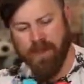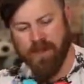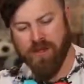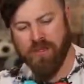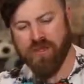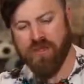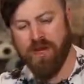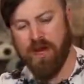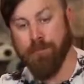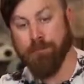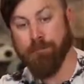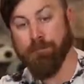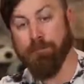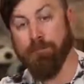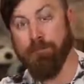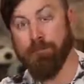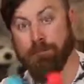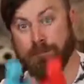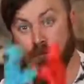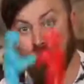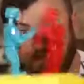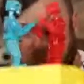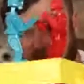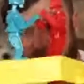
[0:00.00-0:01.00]
try to
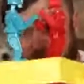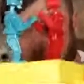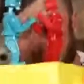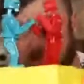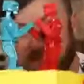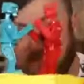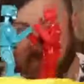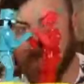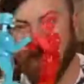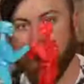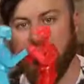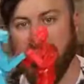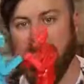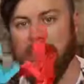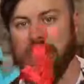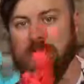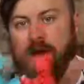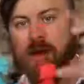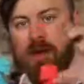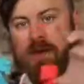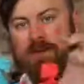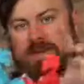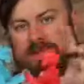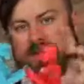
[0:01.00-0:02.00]
bounce their head
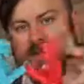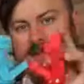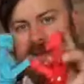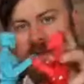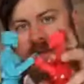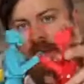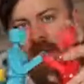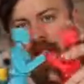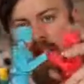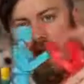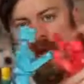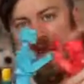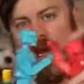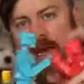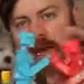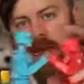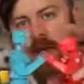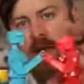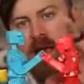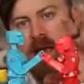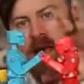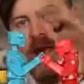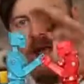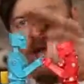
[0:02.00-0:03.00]
off. See, I
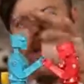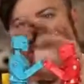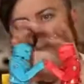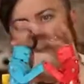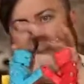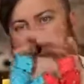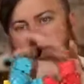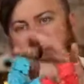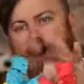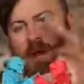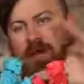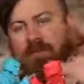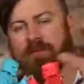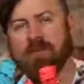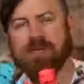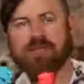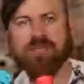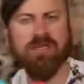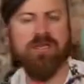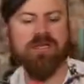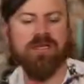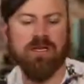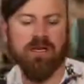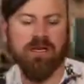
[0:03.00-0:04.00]
got the head off. It's
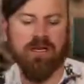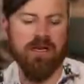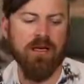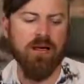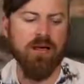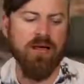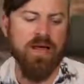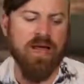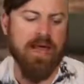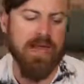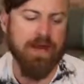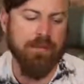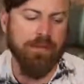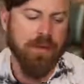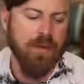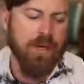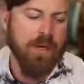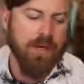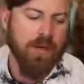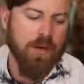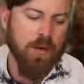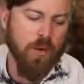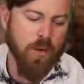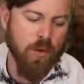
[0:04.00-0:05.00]
just a little game,
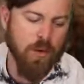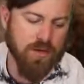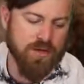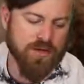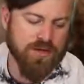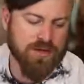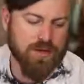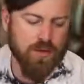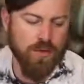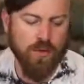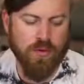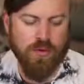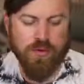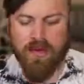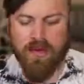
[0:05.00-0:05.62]
old school